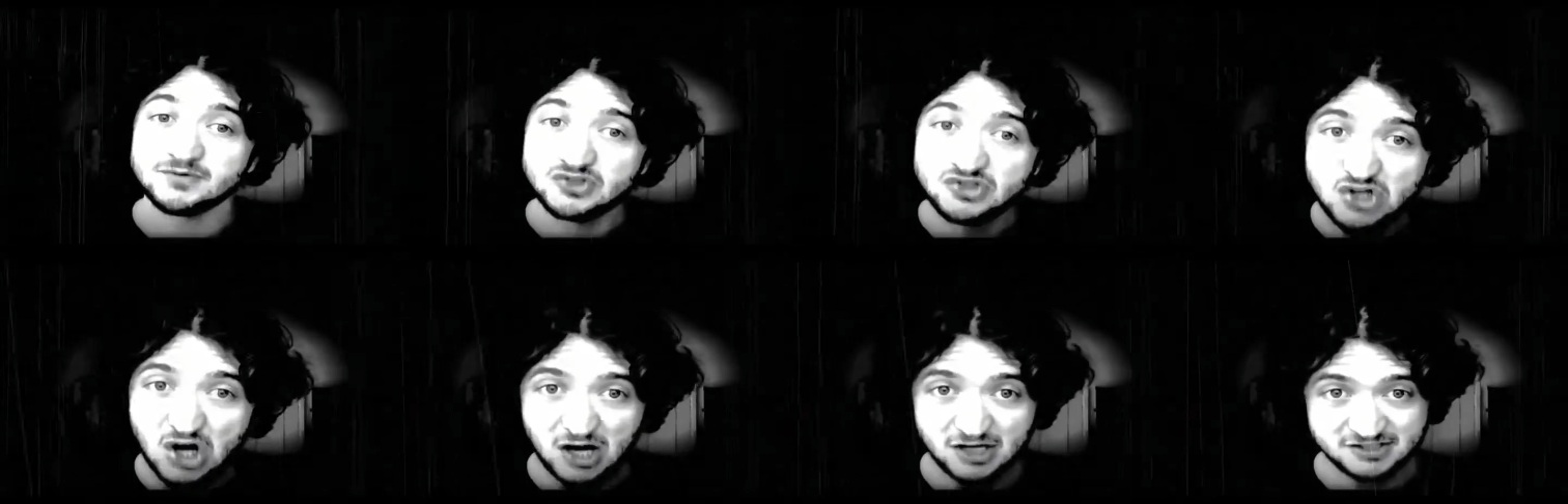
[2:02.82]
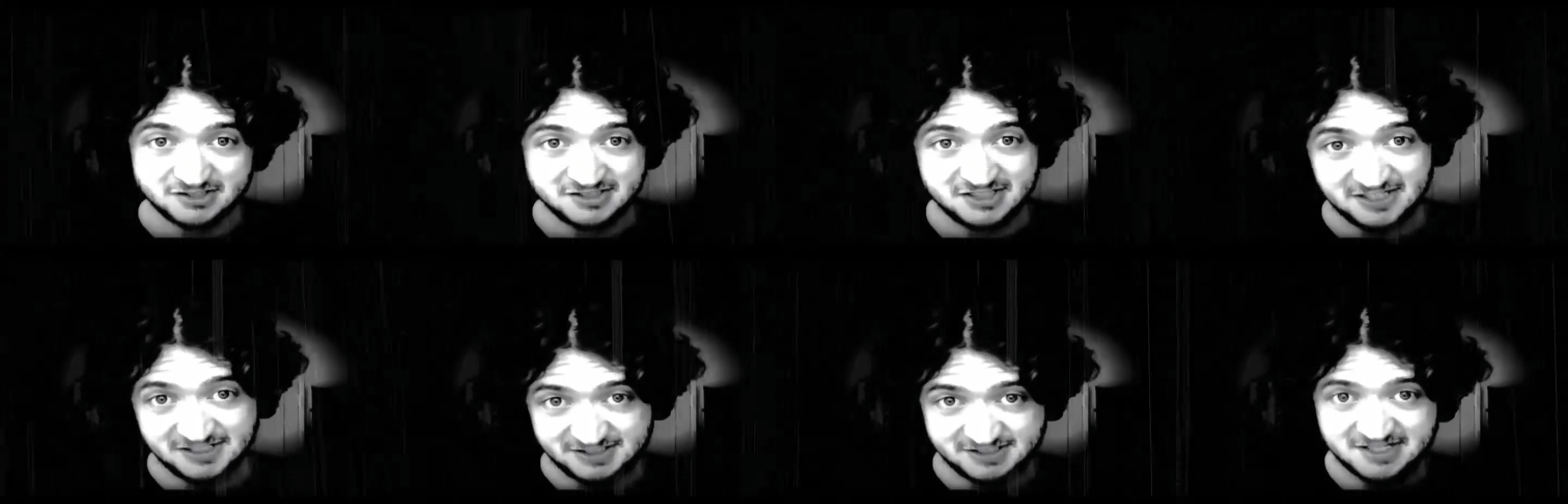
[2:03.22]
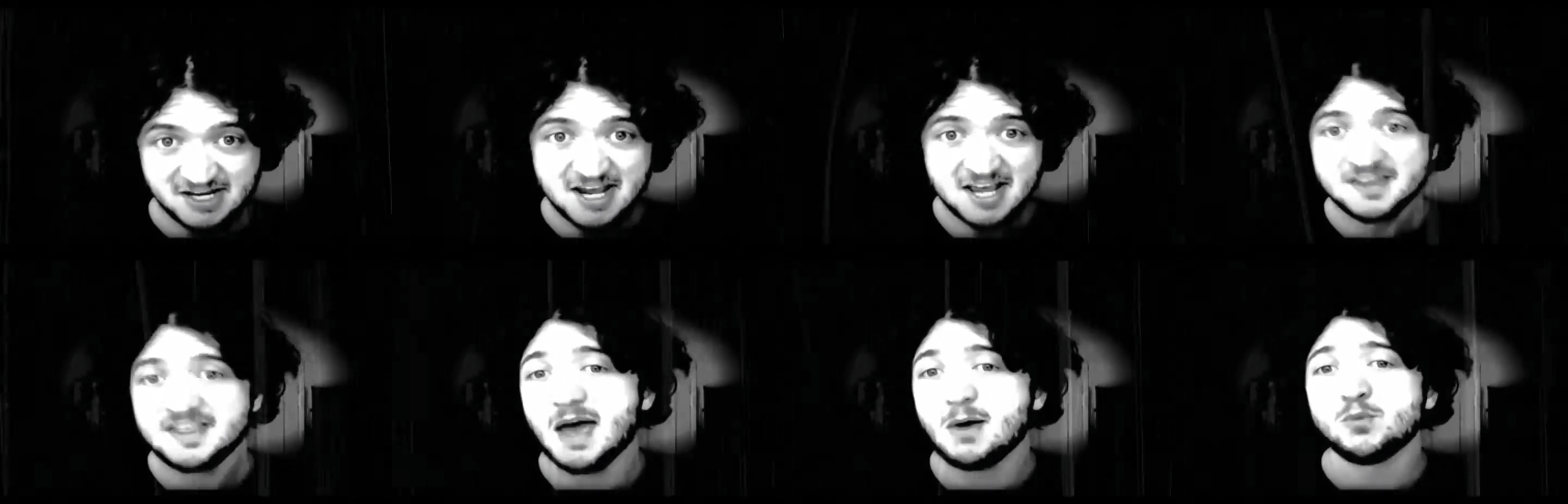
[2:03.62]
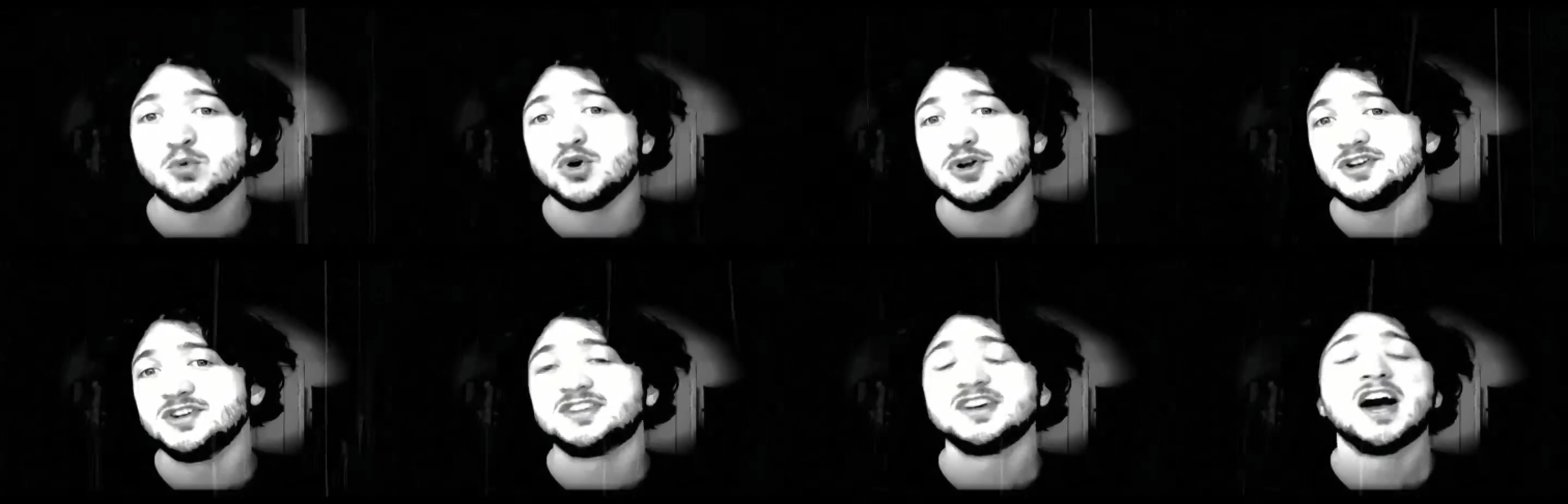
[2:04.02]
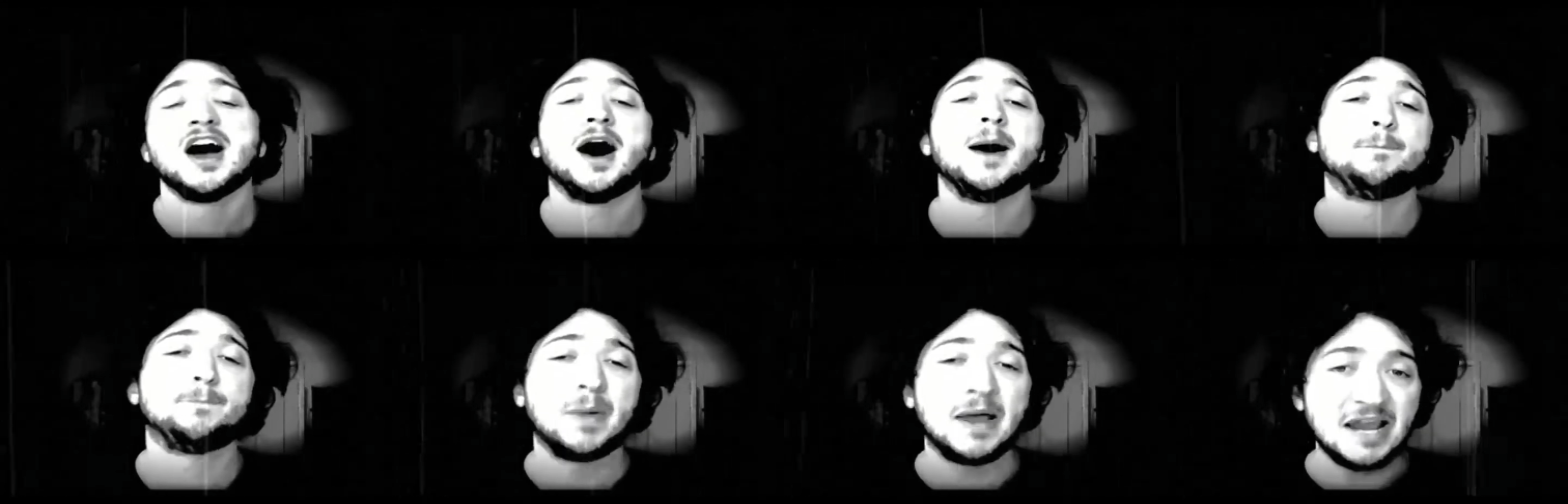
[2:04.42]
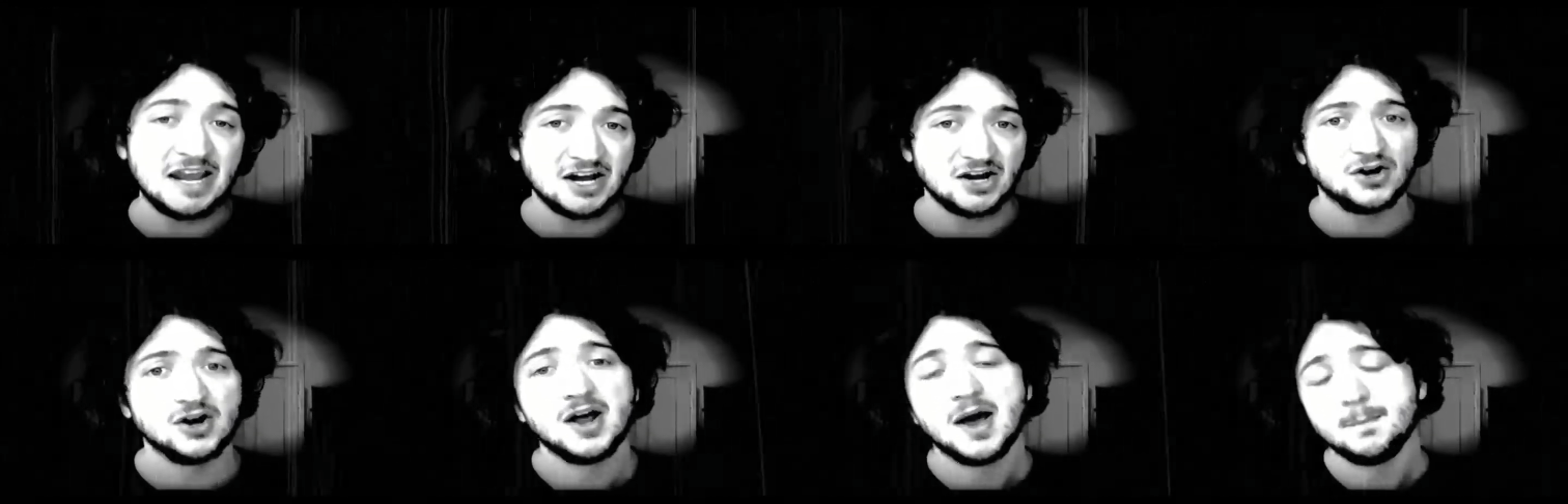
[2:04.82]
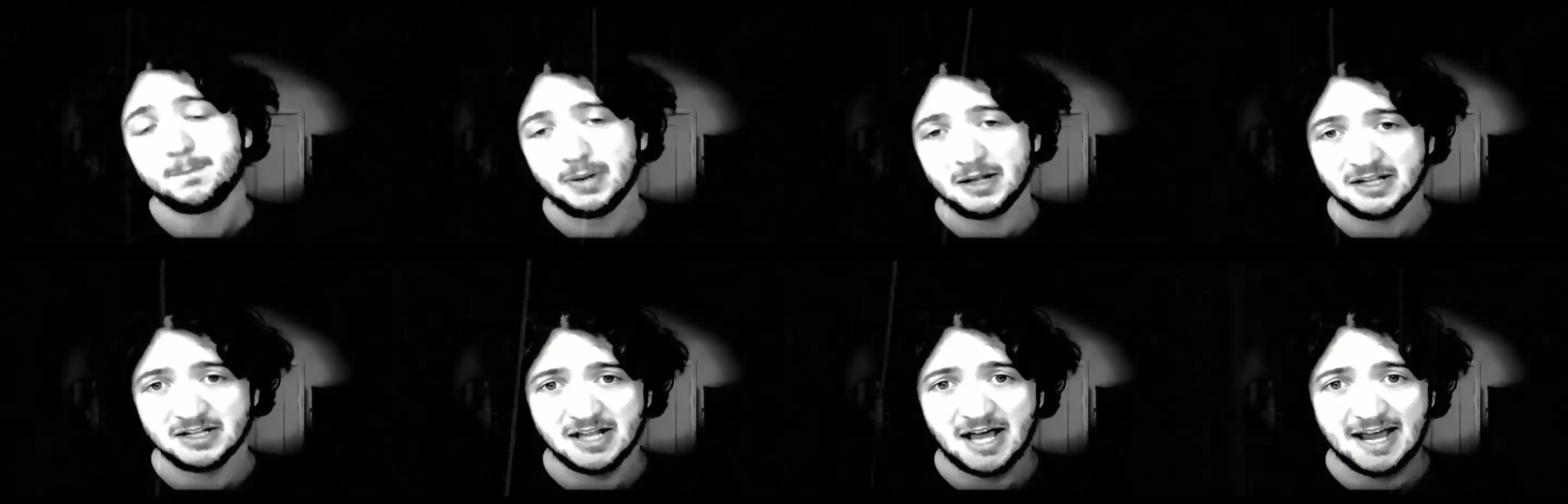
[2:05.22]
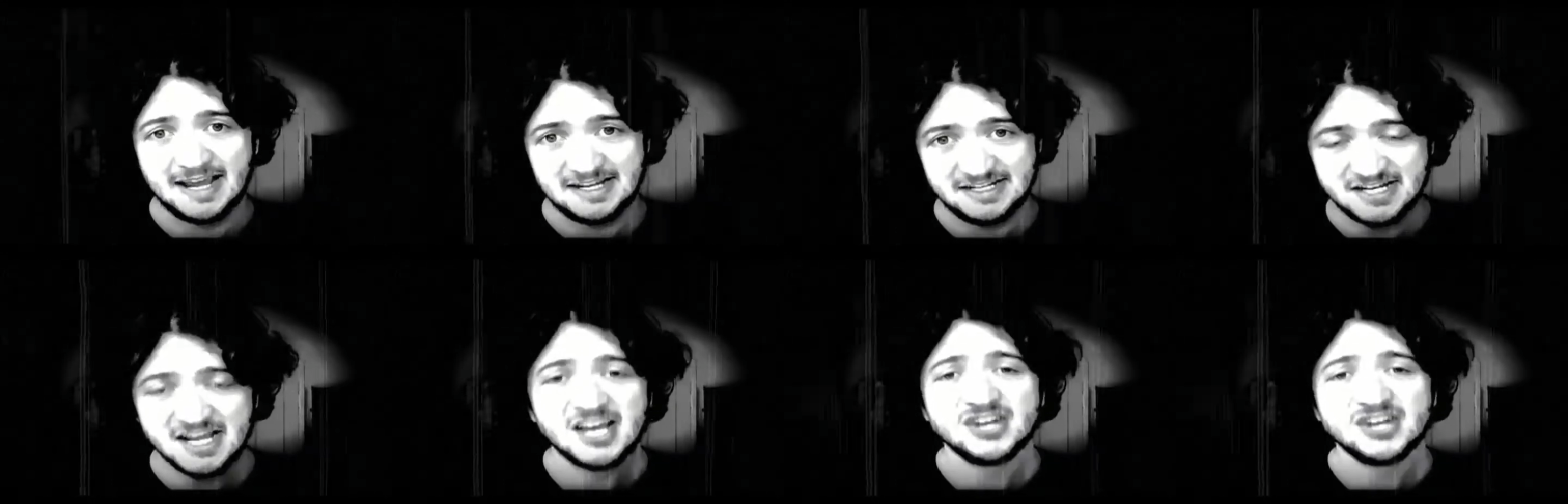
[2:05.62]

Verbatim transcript: justice. That wouldn't appear polite.